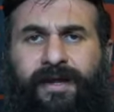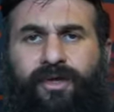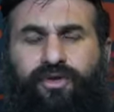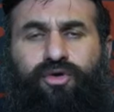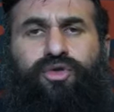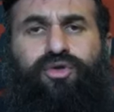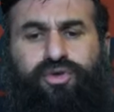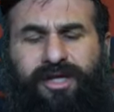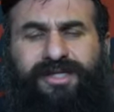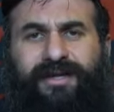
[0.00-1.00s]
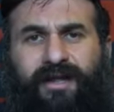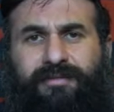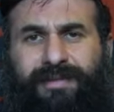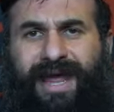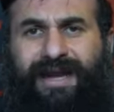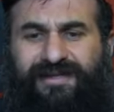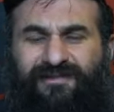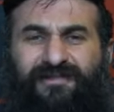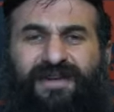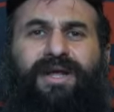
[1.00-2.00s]
So to trust another man is
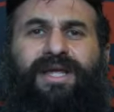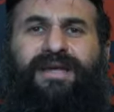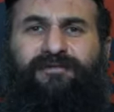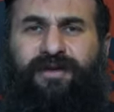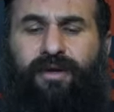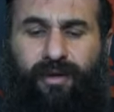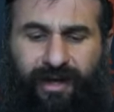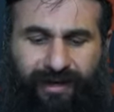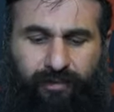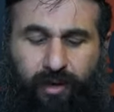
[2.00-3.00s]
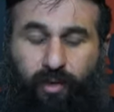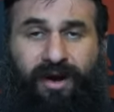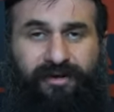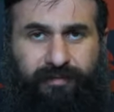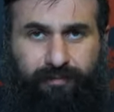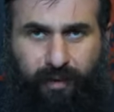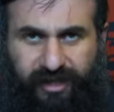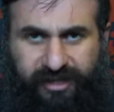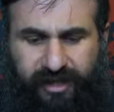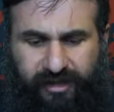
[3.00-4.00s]
very difficult, and it requires a
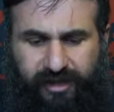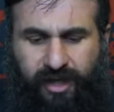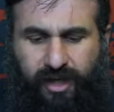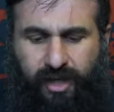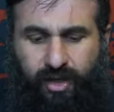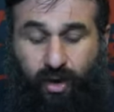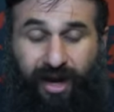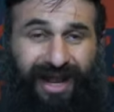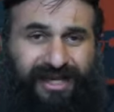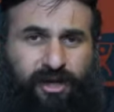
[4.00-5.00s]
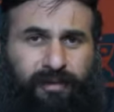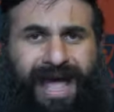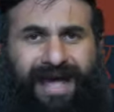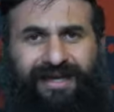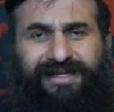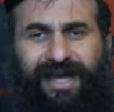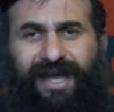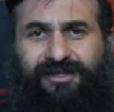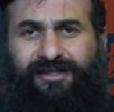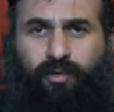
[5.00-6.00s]
process. So unless your back is
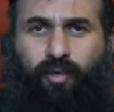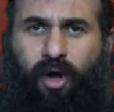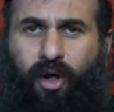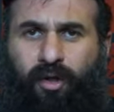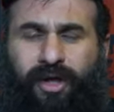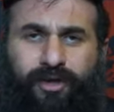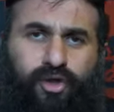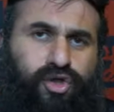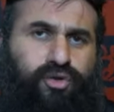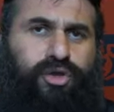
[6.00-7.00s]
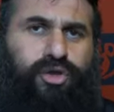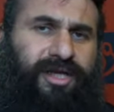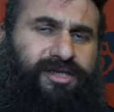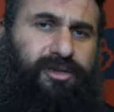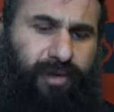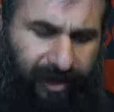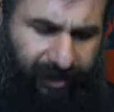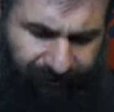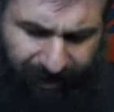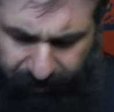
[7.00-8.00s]
against the wall, the truth doesn't really come out.